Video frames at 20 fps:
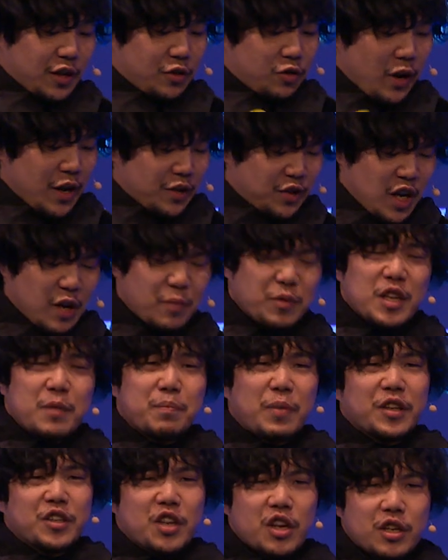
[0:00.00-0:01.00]
the
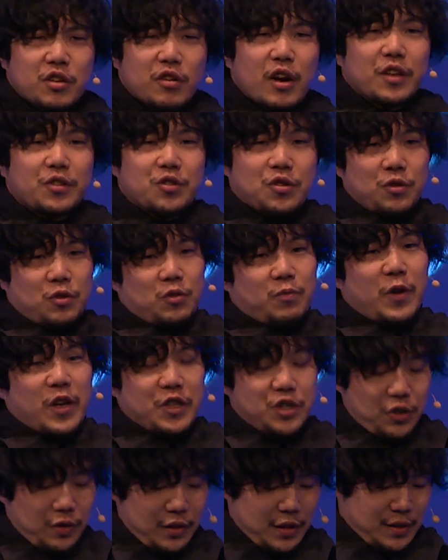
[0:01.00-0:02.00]
creativity particular to
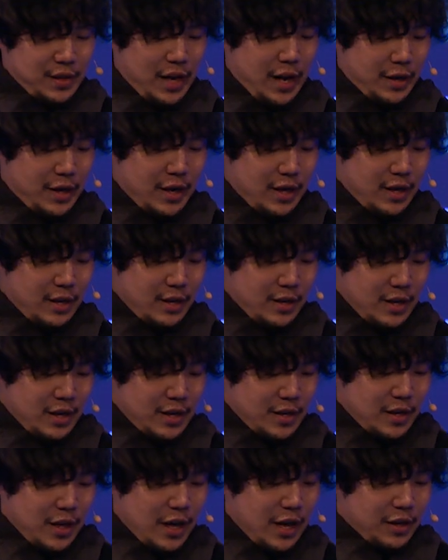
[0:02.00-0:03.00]
fashion designer
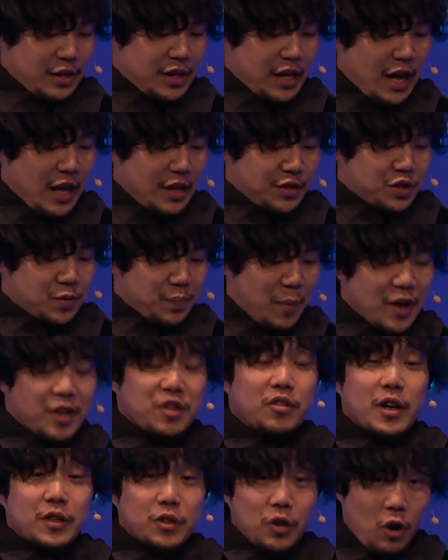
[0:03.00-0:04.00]
can
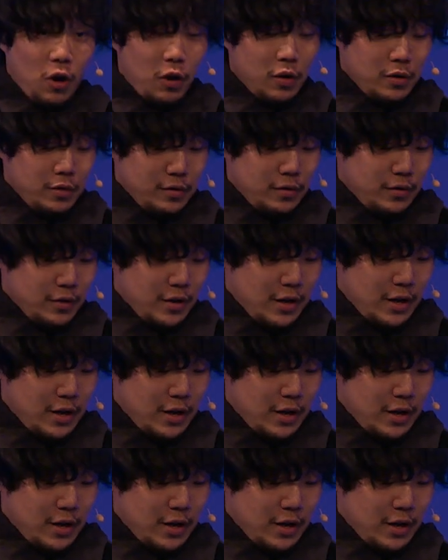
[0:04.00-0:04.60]
speculate on